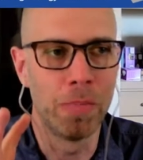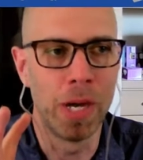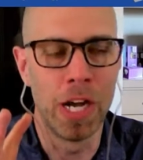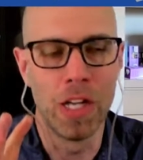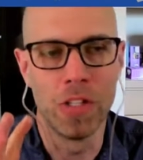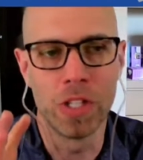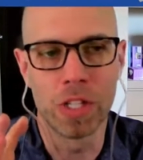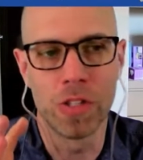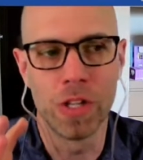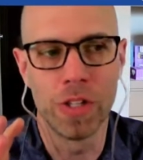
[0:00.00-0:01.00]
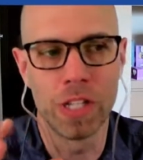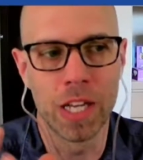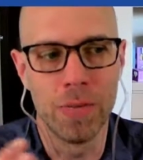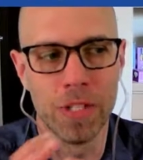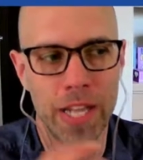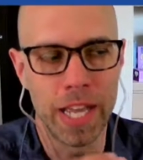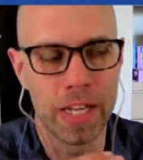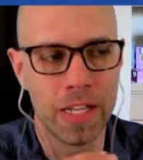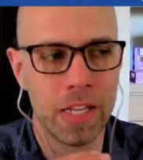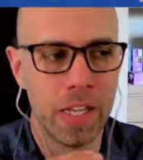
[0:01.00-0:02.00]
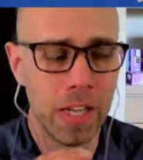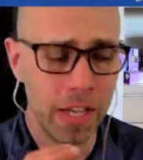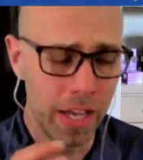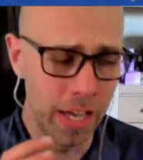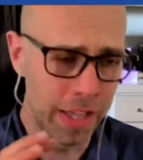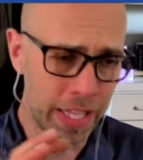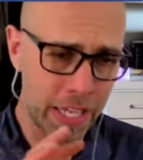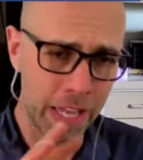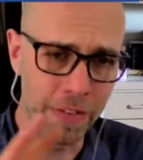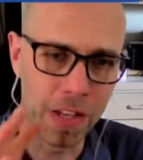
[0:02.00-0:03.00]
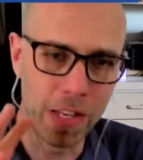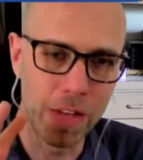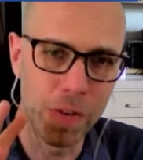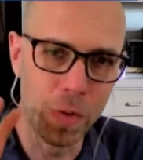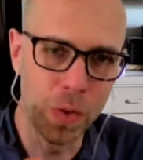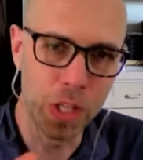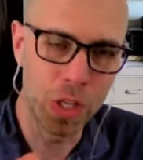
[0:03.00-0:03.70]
biology consultant comes in handy, and they give you really